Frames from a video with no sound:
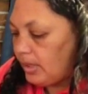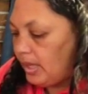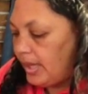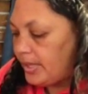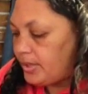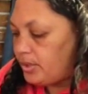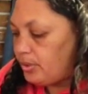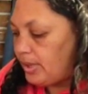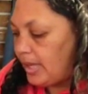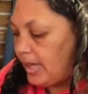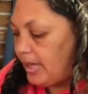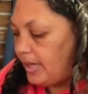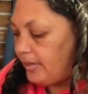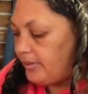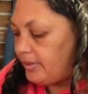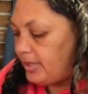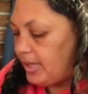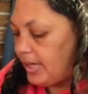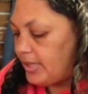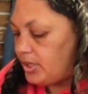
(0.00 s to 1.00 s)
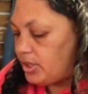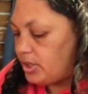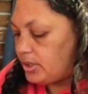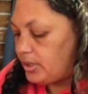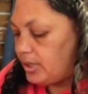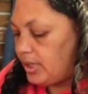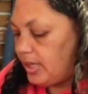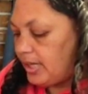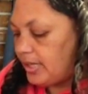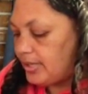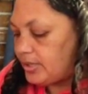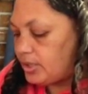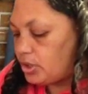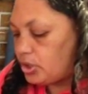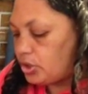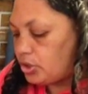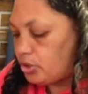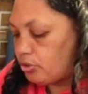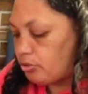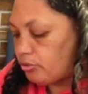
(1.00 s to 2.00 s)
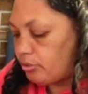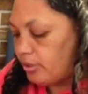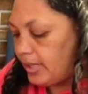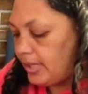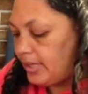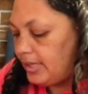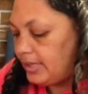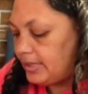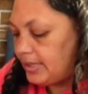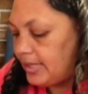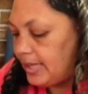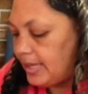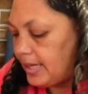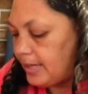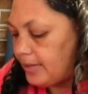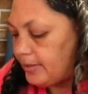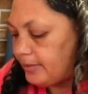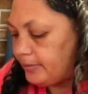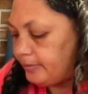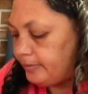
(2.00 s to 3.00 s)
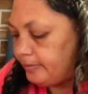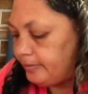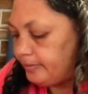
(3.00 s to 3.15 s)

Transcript: I do that, and then I just cut straight down.